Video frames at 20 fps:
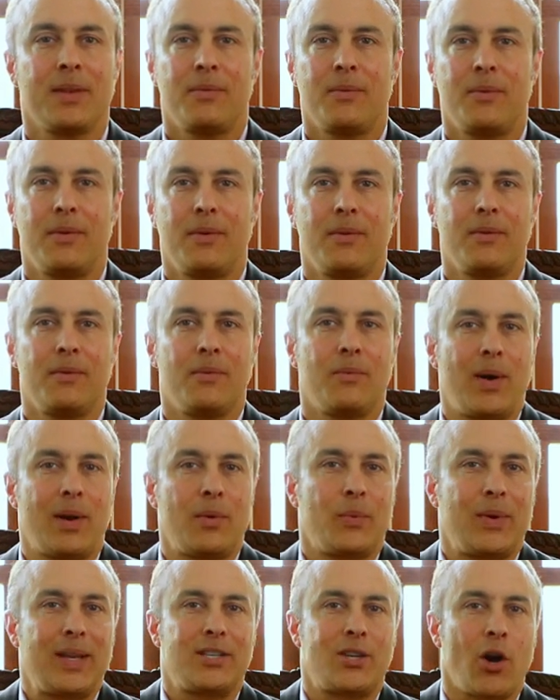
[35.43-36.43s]

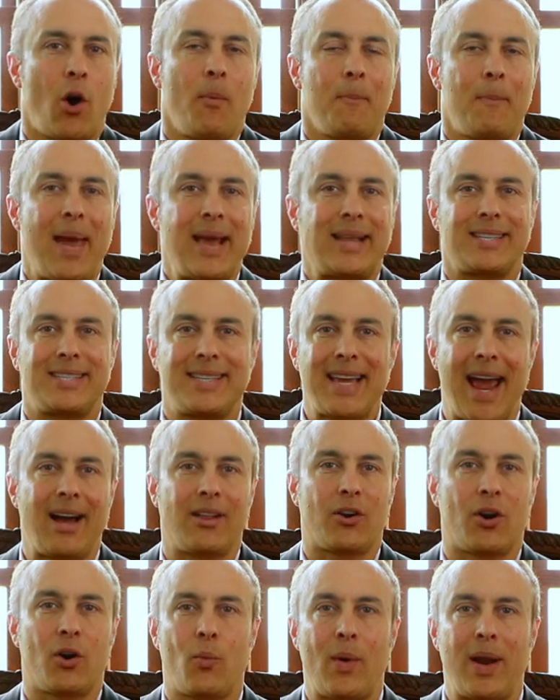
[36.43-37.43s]
When we don't make the sale,
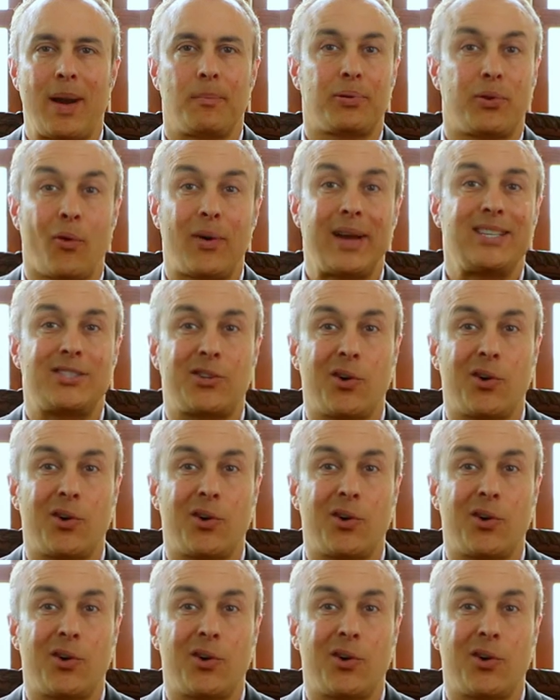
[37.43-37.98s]
or when employees